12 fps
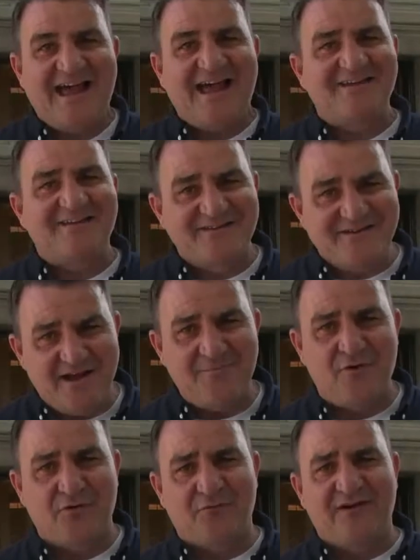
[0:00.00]
And now
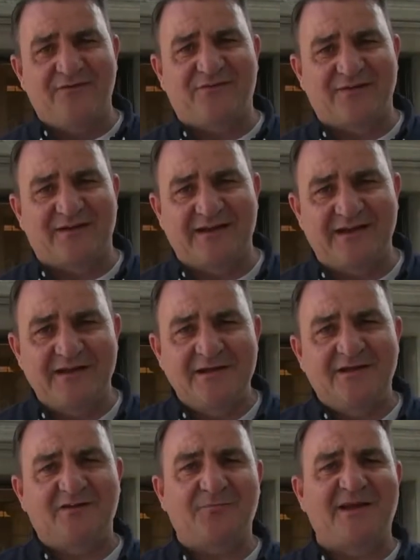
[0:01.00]
more recently
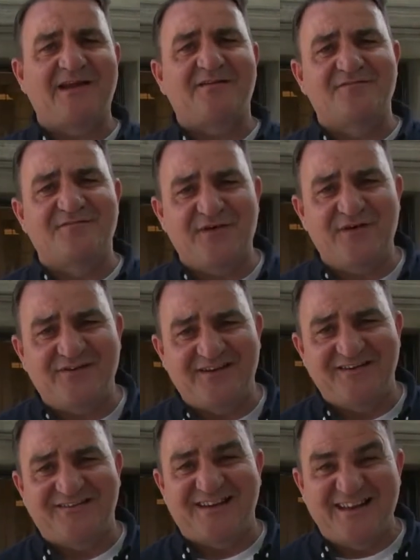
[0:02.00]
has been converted
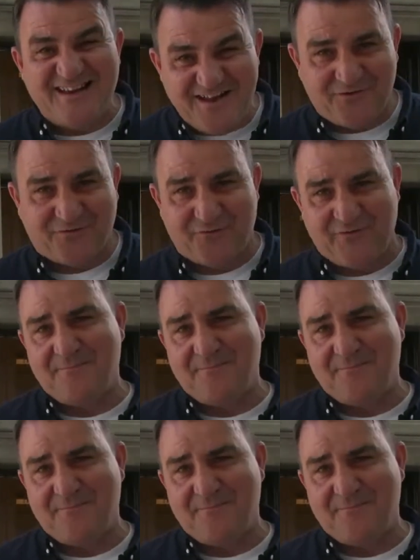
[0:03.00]
into luxury